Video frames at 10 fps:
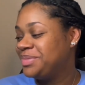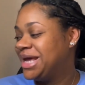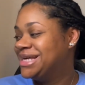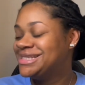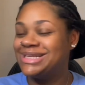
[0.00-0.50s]

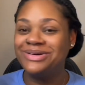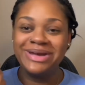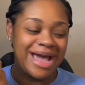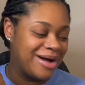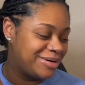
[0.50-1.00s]
And so
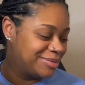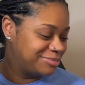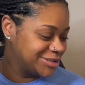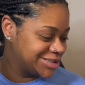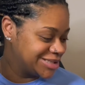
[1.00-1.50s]
now
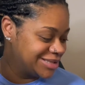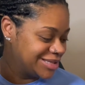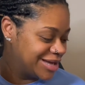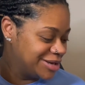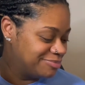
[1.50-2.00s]
I'm
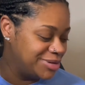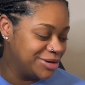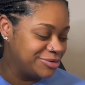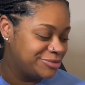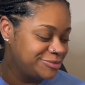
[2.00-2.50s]
pushing the
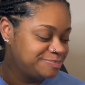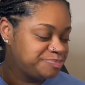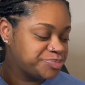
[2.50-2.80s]
immune